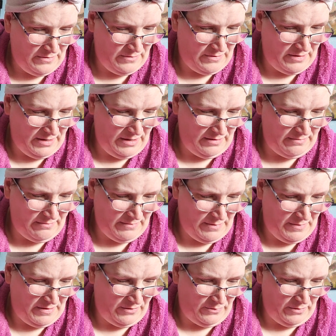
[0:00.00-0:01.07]
Okay,
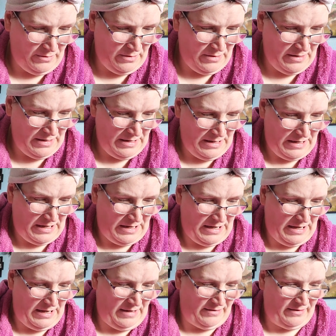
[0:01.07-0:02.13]
maybe this one.
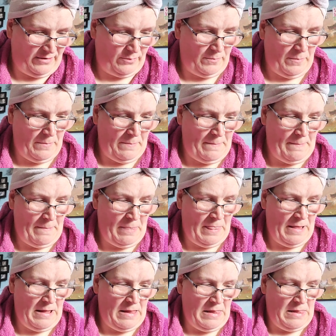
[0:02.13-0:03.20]
Yes, this one.
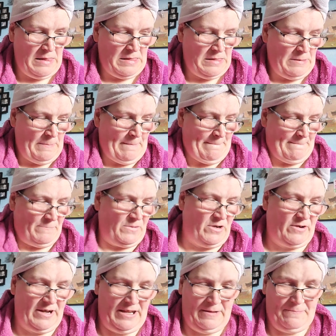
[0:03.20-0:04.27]

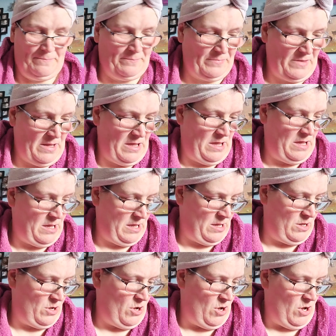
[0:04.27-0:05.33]
Alrighty.
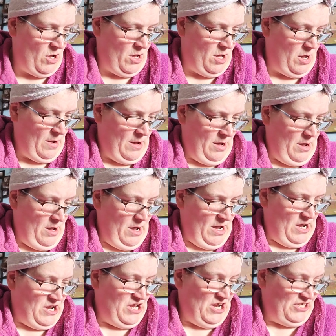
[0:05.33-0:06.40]

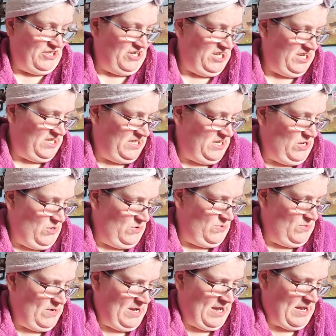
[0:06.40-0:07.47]
Yes, did it
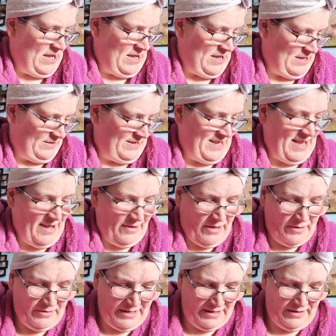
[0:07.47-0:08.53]
do? So yeah, I
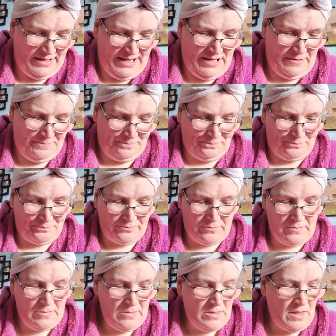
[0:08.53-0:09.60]
did the,
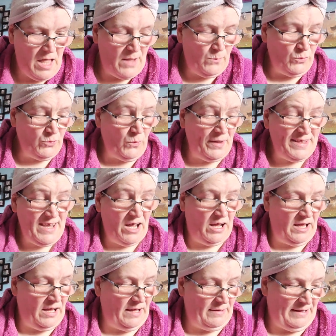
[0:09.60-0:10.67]
it was one of
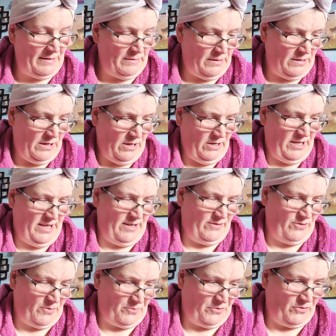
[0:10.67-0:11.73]
the early
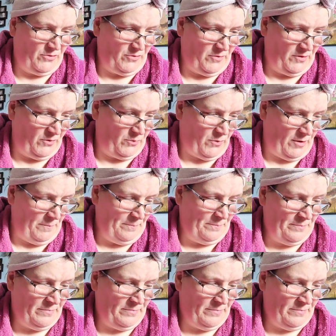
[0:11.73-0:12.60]
adopters of this one.